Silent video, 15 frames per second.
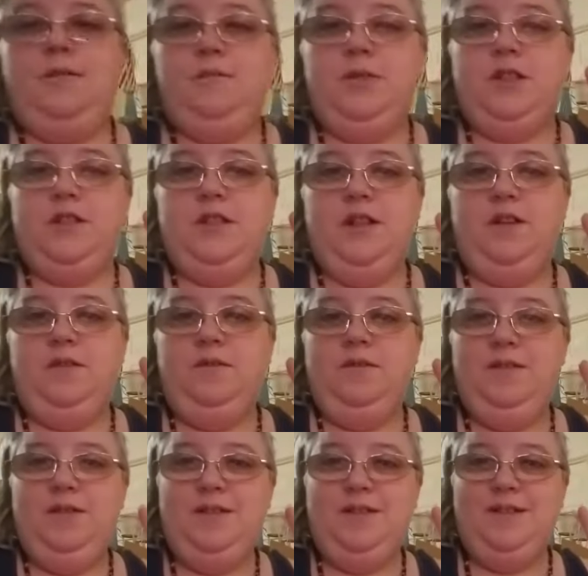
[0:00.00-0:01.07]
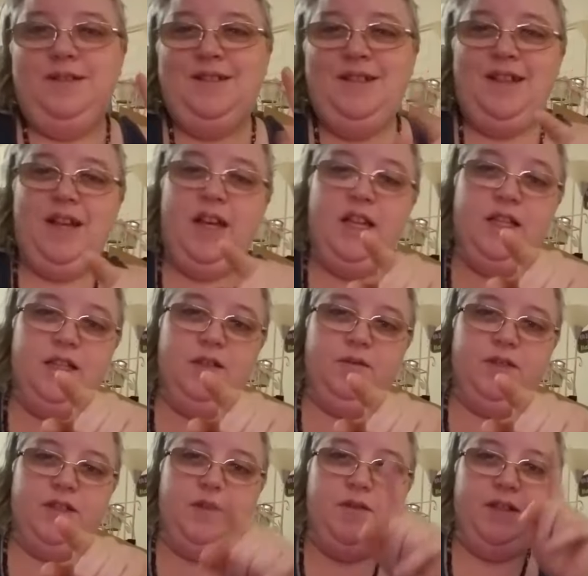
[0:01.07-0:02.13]
Much love. Love
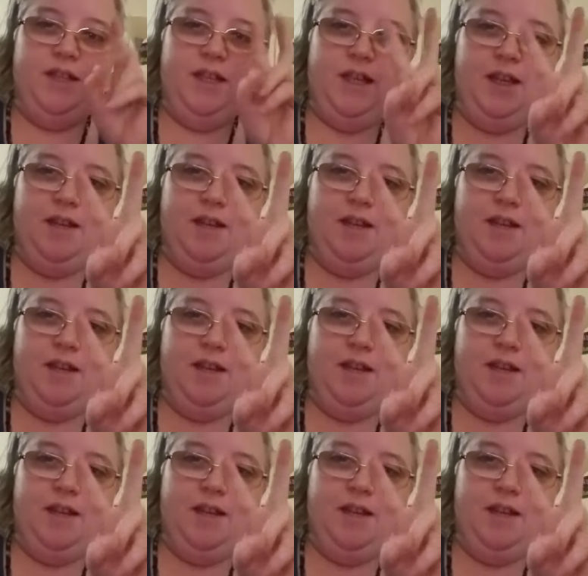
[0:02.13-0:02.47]
is everything.